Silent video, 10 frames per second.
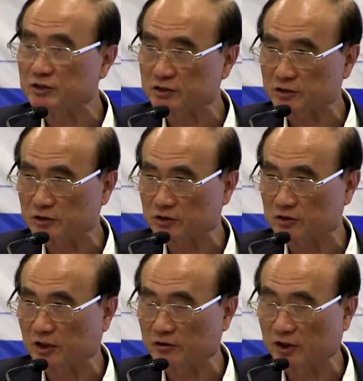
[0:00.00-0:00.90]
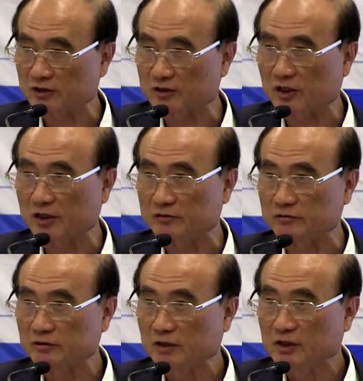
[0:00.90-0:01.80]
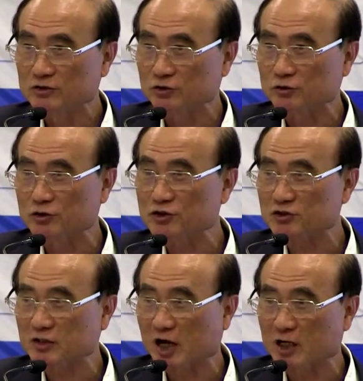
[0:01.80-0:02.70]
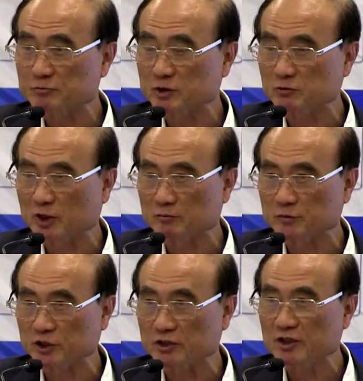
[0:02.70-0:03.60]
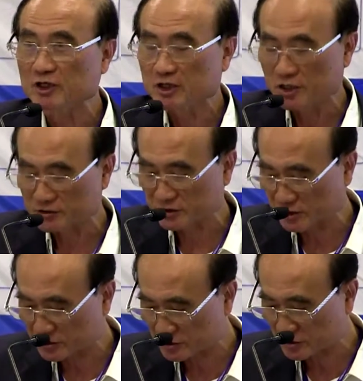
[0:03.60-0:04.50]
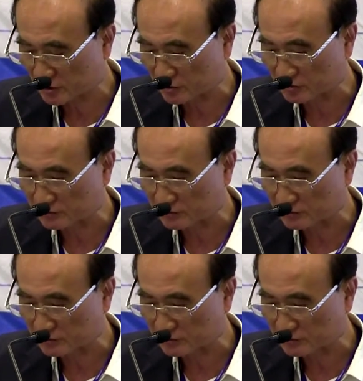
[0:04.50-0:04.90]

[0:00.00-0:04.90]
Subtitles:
is not knocked down. So this is RP1B is necessary